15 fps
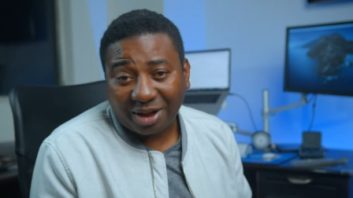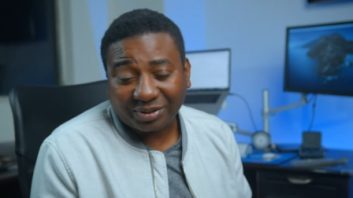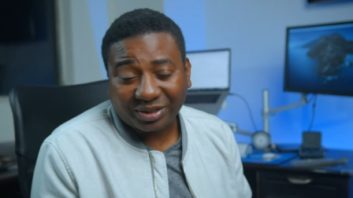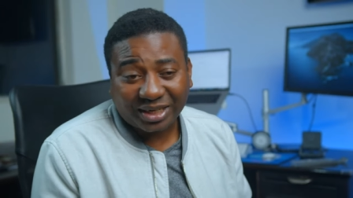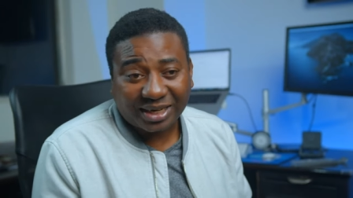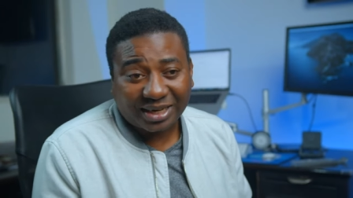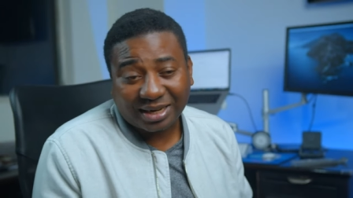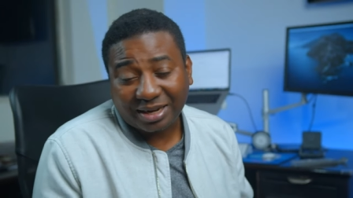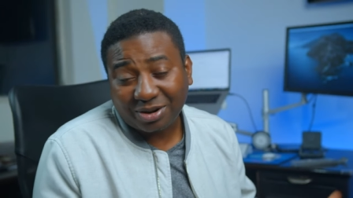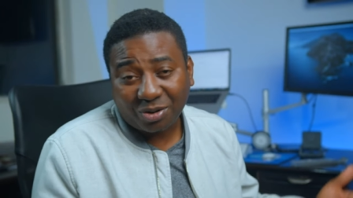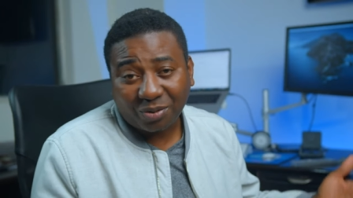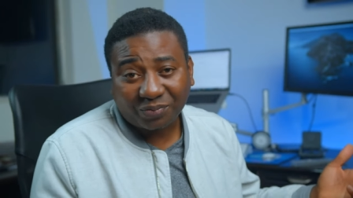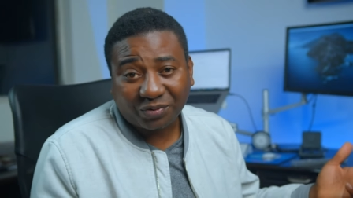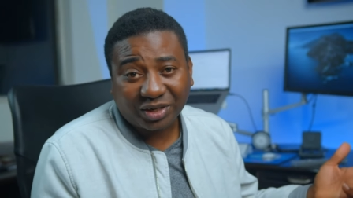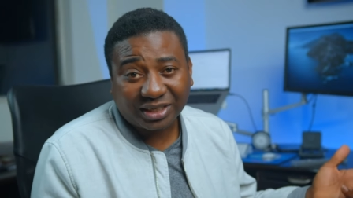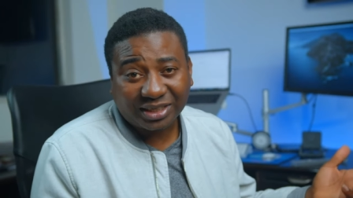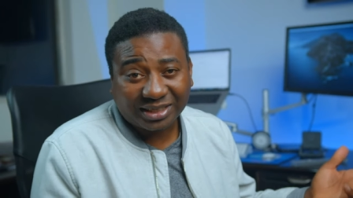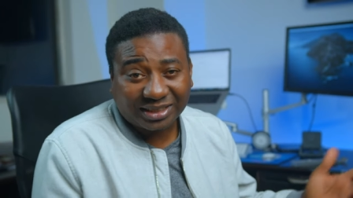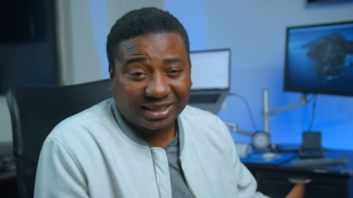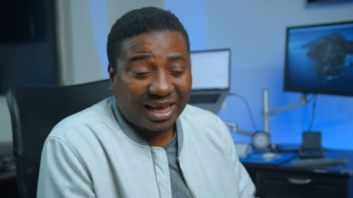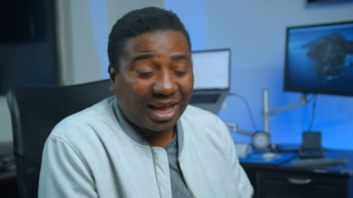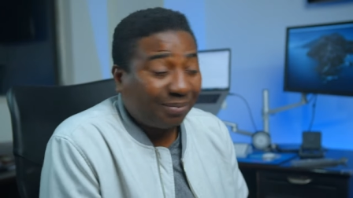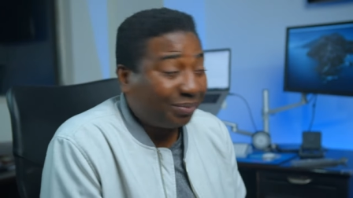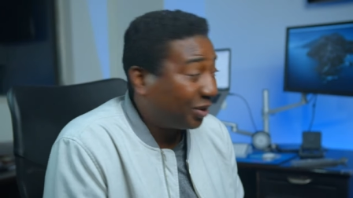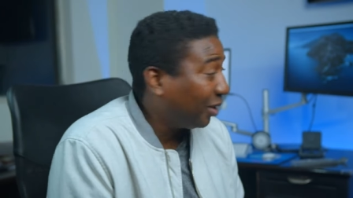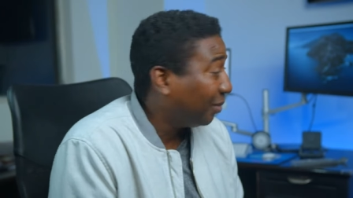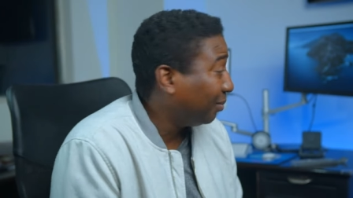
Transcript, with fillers: out there. Hopefully this helps